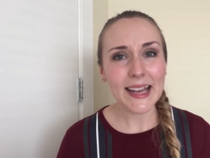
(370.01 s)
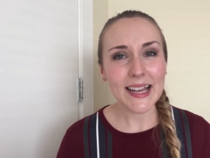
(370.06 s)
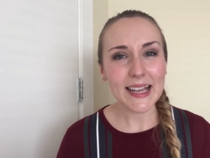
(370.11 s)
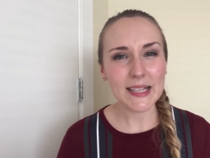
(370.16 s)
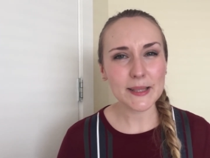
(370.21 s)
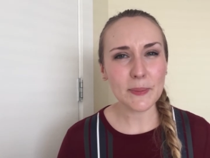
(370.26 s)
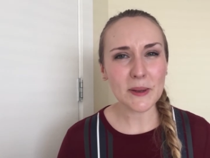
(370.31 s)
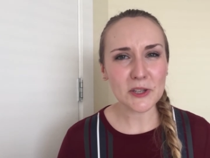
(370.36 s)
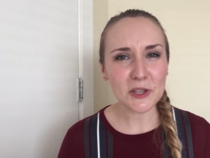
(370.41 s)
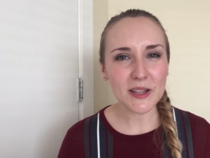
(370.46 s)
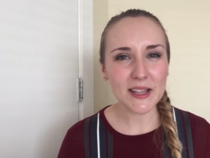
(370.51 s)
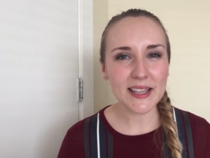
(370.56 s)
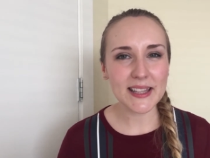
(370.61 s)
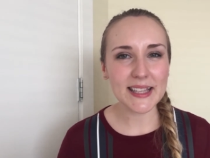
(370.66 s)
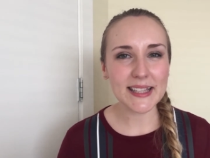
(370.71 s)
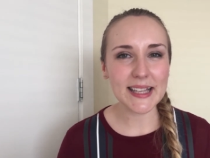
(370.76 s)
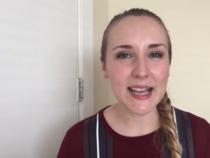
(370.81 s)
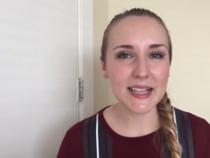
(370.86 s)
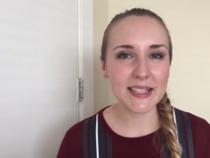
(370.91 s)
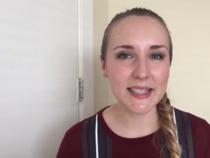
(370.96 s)
especially
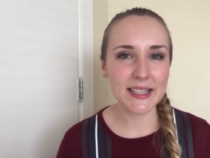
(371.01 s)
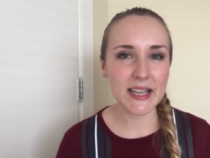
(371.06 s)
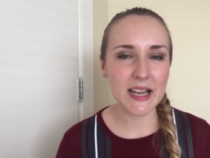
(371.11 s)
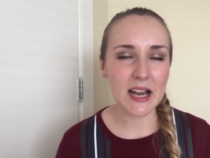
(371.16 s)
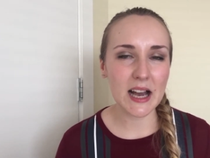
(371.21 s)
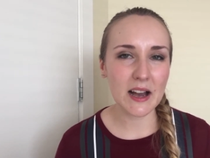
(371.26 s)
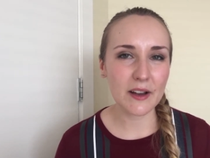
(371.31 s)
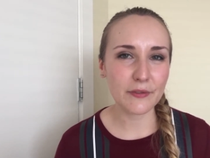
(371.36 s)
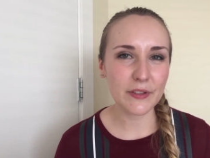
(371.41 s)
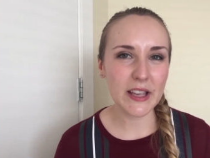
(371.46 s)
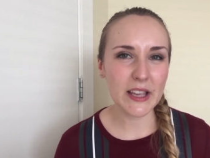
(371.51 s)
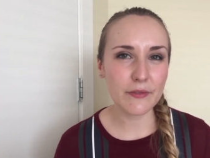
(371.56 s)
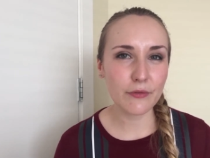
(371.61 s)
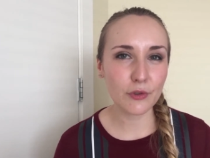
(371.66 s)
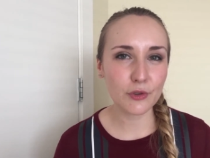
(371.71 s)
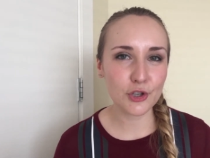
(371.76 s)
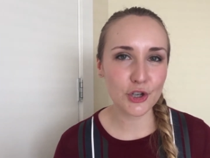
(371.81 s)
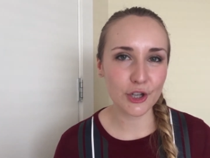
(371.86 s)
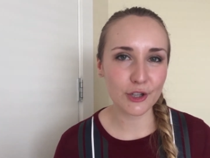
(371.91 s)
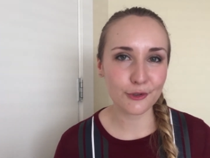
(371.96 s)
this idea of
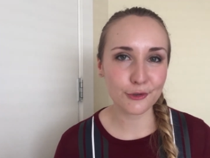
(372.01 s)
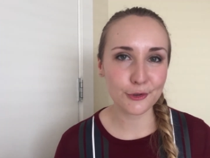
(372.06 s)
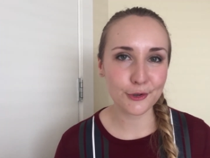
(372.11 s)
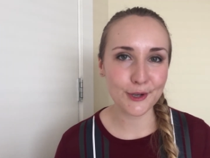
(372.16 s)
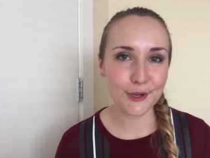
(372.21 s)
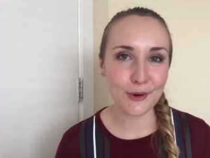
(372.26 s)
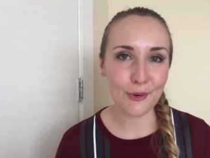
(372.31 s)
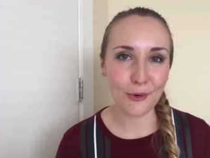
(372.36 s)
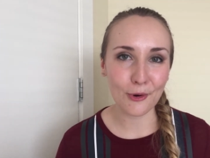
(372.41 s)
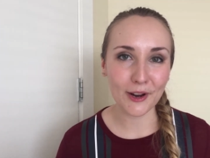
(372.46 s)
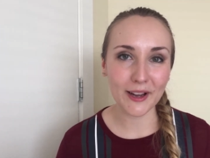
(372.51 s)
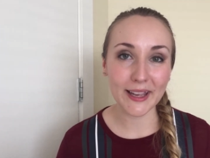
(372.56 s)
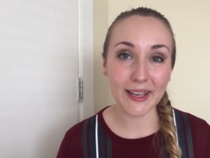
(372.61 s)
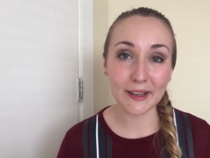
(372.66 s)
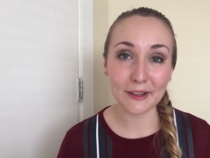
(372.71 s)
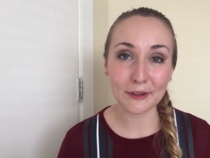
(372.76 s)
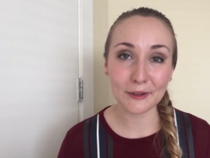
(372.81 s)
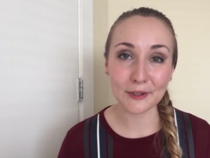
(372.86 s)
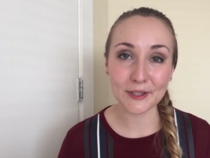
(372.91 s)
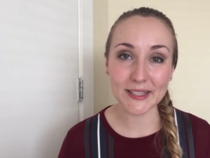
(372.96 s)
evil children or
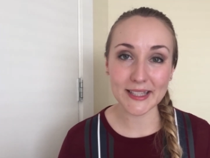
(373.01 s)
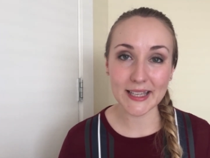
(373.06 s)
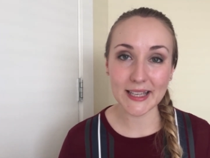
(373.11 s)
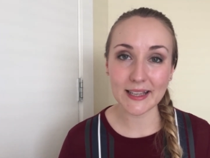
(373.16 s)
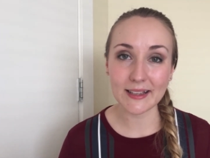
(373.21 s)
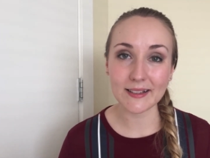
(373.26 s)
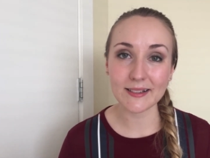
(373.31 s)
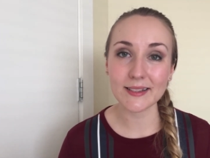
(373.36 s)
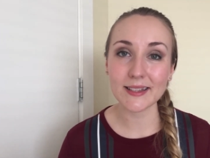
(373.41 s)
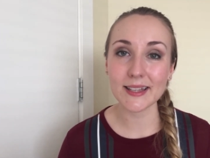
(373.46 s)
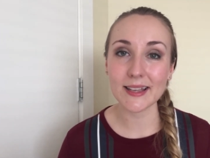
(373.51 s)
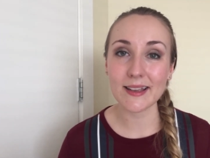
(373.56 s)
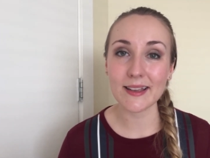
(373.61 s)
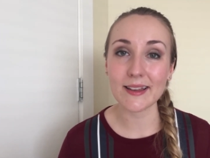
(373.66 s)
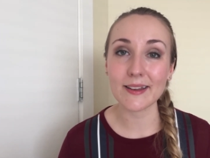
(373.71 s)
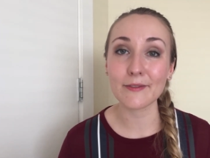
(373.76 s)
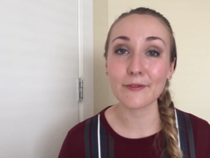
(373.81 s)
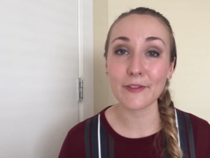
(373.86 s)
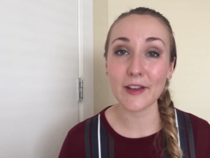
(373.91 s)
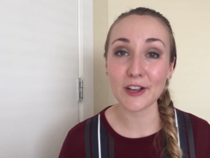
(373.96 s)
killer teens
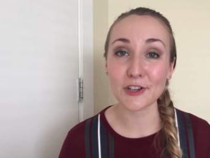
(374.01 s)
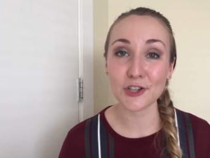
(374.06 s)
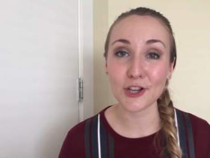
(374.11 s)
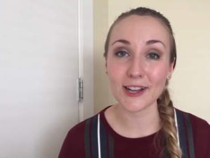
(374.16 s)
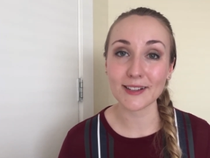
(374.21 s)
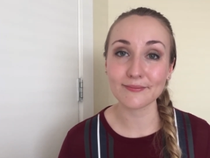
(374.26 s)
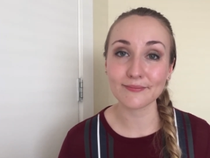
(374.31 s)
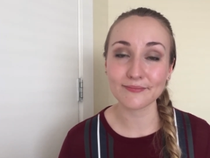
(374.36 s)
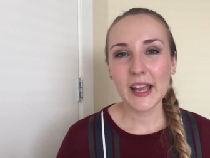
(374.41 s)
in fiction.